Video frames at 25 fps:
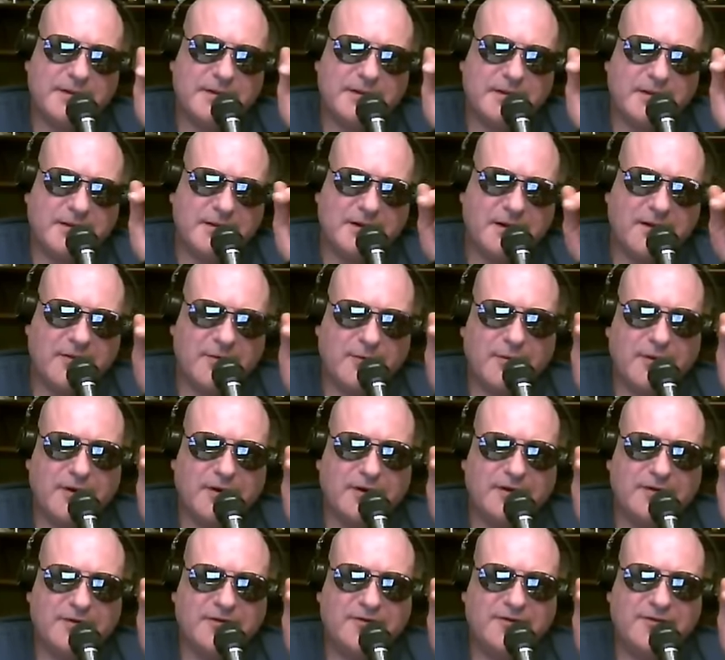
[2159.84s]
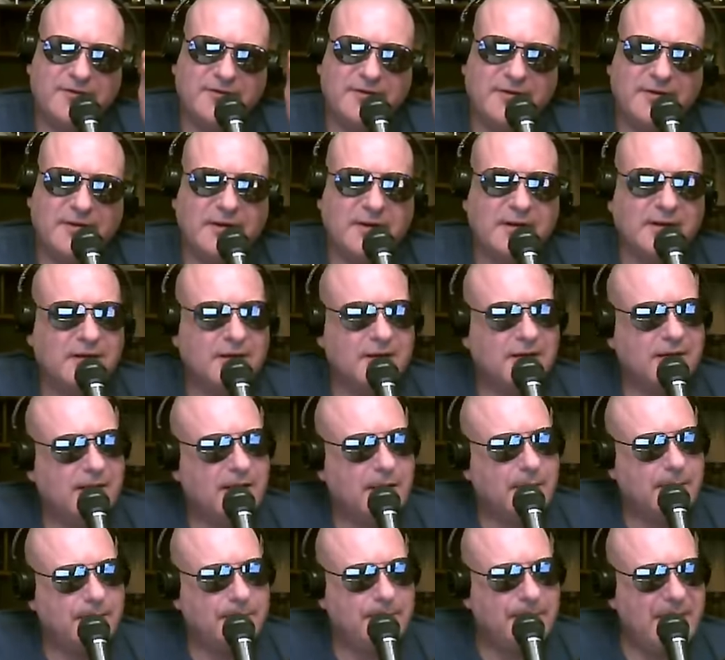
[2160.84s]
In other words,
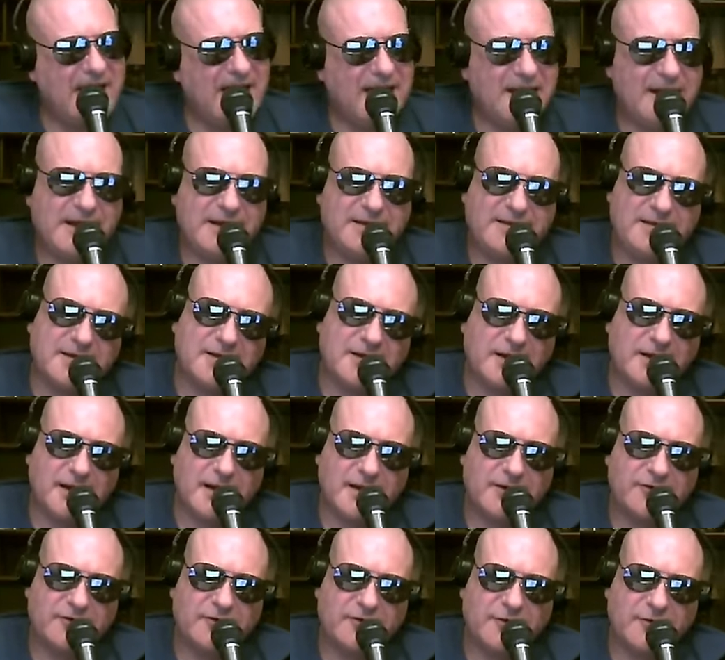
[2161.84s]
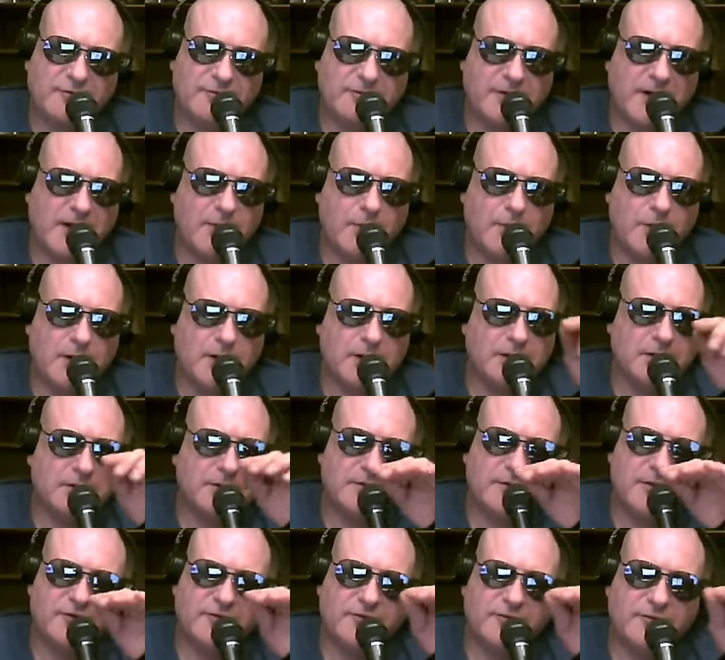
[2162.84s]
banning the collection of rainwater
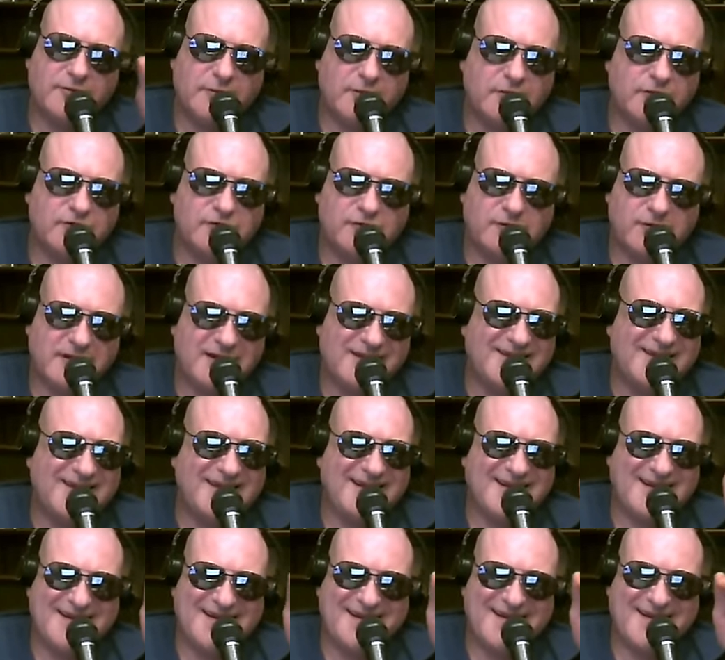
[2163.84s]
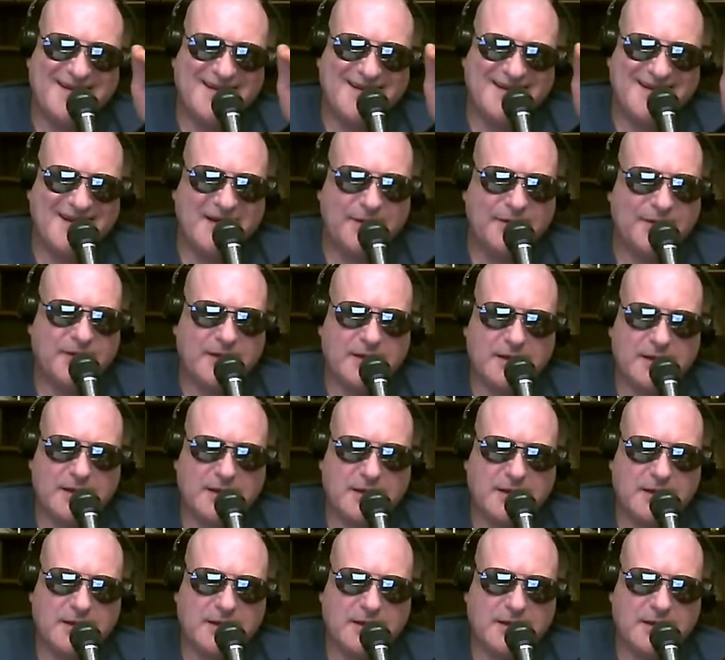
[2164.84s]
does virtually nothing